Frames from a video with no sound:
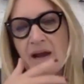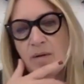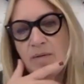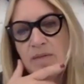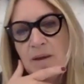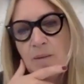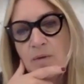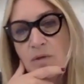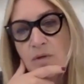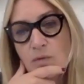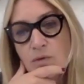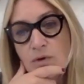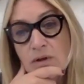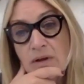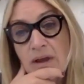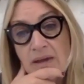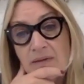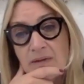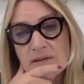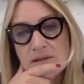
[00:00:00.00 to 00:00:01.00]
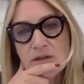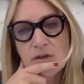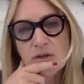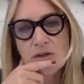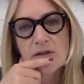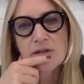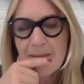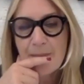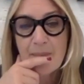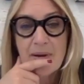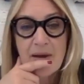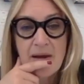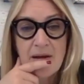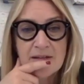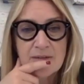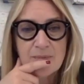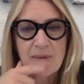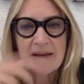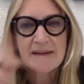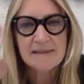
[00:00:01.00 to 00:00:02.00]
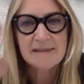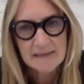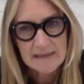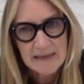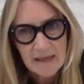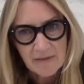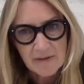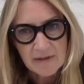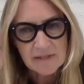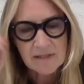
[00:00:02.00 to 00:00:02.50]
And then we thought, okay, let's look at plant-based leathers,